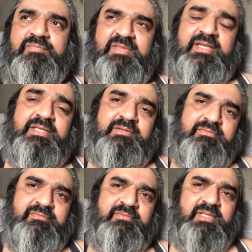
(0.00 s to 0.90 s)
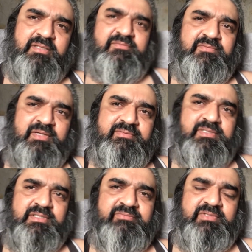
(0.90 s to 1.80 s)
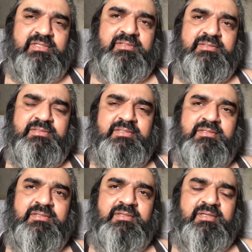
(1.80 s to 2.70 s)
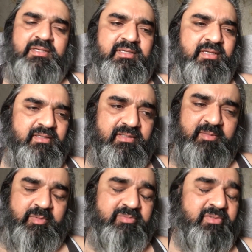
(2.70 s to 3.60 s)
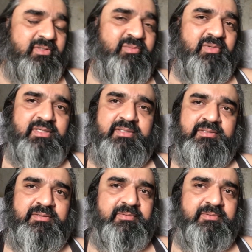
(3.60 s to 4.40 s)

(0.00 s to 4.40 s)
Thank you for everything you've done, and keep up the good work.